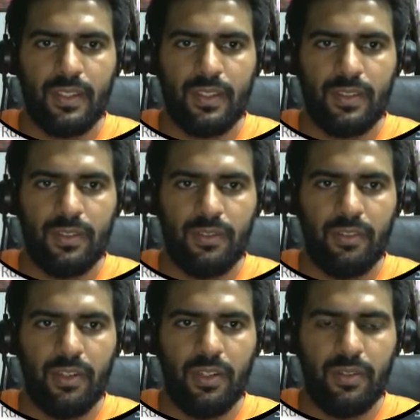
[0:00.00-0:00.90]
So
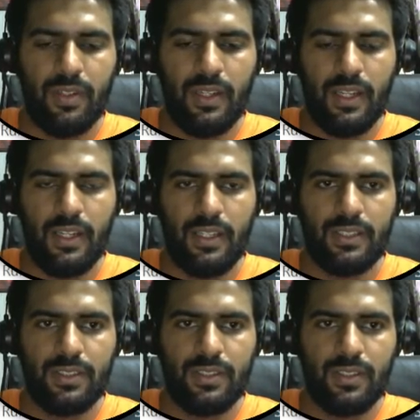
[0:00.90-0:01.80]
we will do
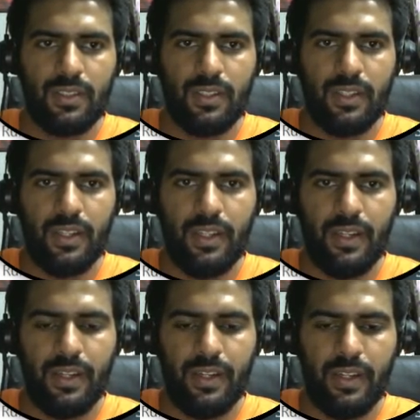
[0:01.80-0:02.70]
last
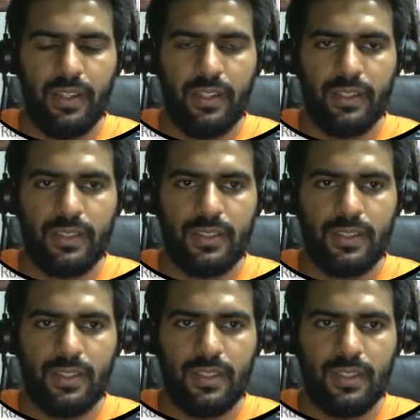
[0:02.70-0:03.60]
index
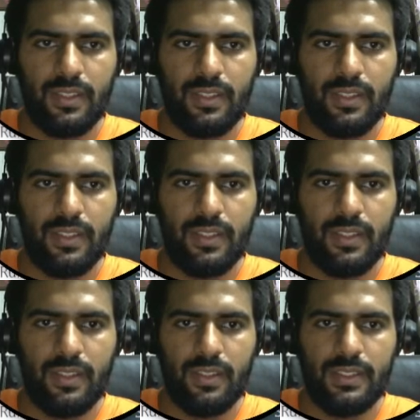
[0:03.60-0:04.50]

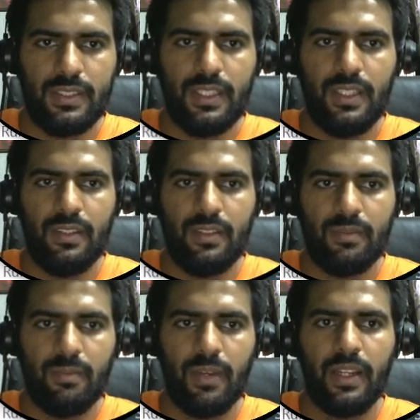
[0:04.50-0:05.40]
c
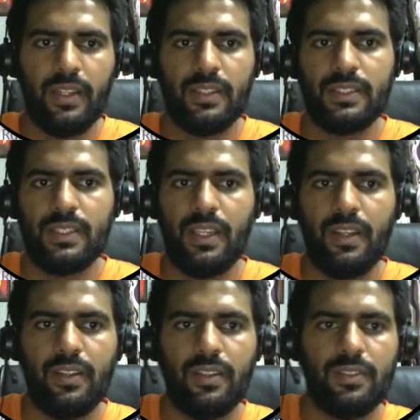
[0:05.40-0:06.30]
minus a.